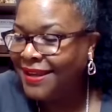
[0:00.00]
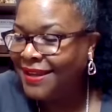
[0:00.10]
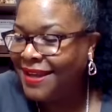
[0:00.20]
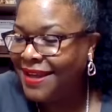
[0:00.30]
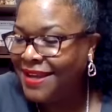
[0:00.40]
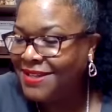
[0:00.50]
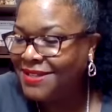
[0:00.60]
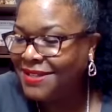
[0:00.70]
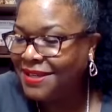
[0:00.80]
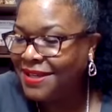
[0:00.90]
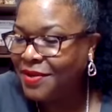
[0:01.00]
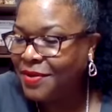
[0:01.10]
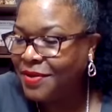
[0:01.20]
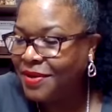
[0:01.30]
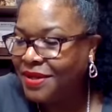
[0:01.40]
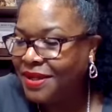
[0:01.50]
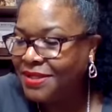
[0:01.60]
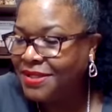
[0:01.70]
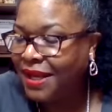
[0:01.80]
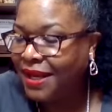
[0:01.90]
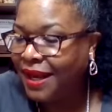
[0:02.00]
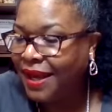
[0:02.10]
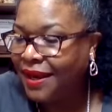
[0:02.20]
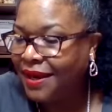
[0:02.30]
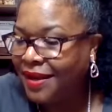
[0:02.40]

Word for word: Yes, Tenille. Say that.